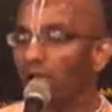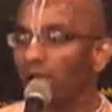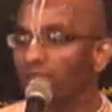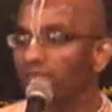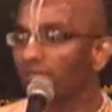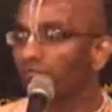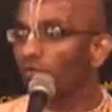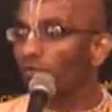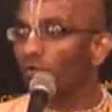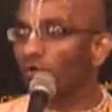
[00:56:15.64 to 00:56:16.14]

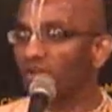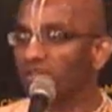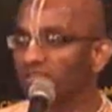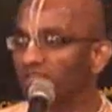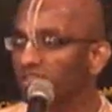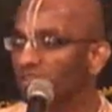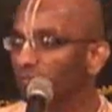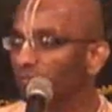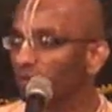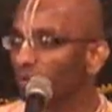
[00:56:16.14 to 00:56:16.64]
The focus
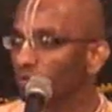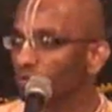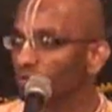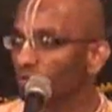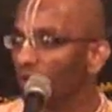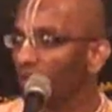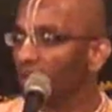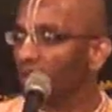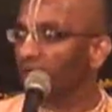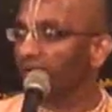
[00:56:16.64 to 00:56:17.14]
in
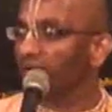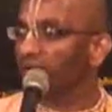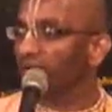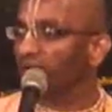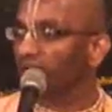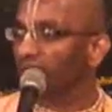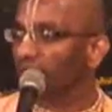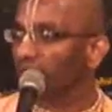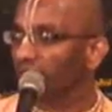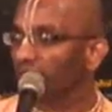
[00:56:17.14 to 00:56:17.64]

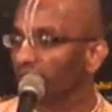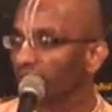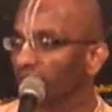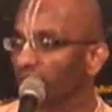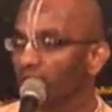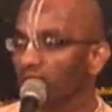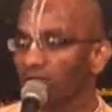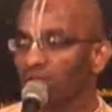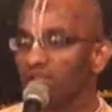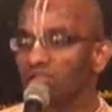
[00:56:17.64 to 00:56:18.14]
spirituality
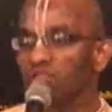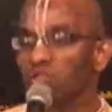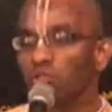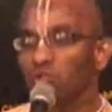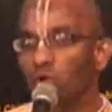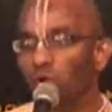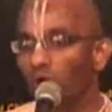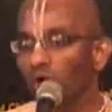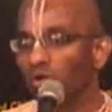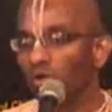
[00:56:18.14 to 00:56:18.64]
is
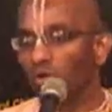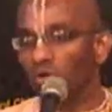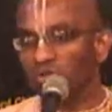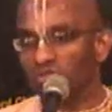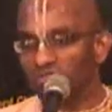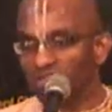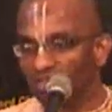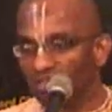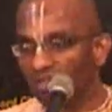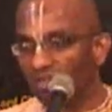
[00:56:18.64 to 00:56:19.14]
not on
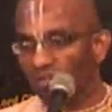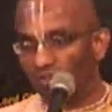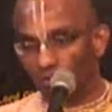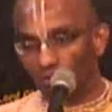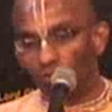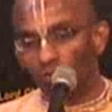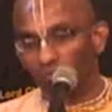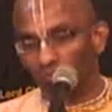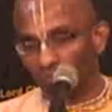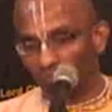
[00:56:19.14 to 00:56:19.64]
saying
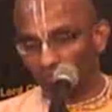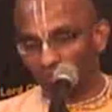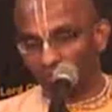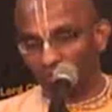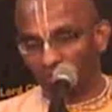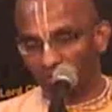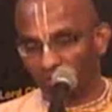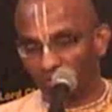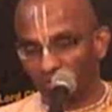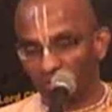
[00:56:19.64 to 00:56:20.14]
no.
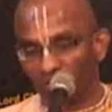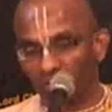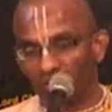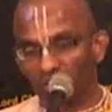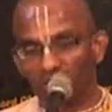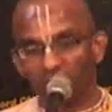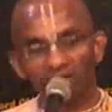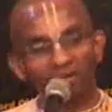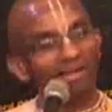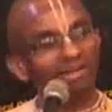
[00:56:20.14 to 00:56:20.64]

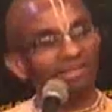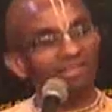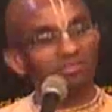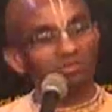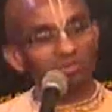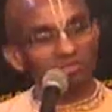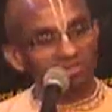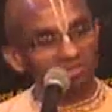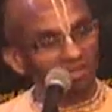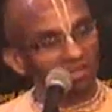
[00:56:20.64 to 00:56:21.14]
It is
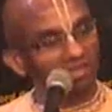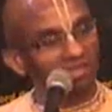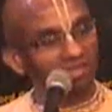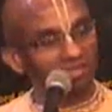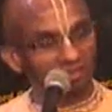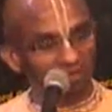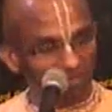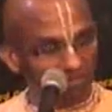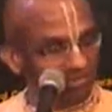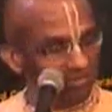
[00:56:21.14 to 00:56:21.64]
on saying
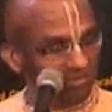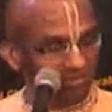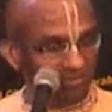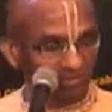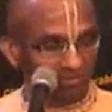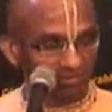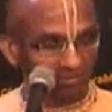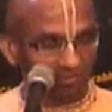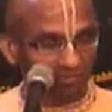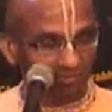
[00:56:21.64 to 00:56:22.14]
yes.